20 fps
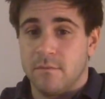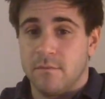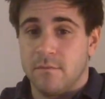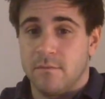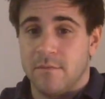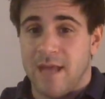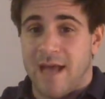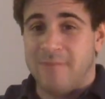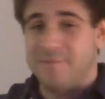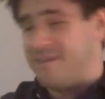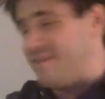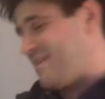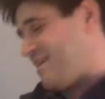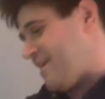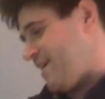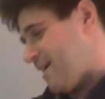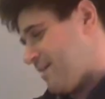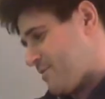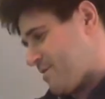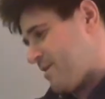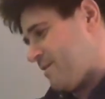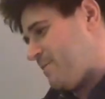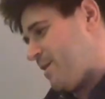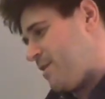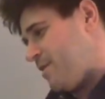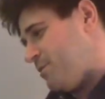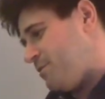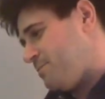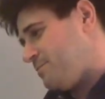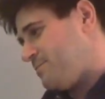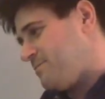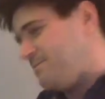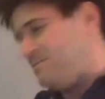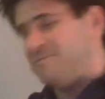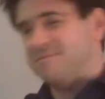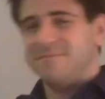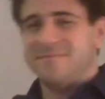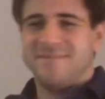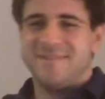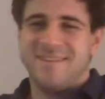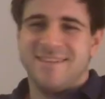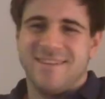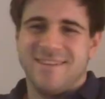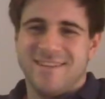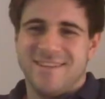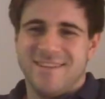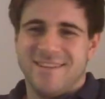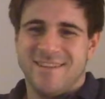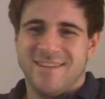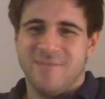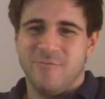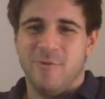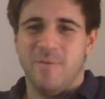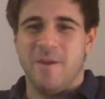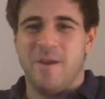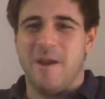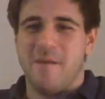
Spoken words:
I'm just kidding. I was talking about you. We'll be right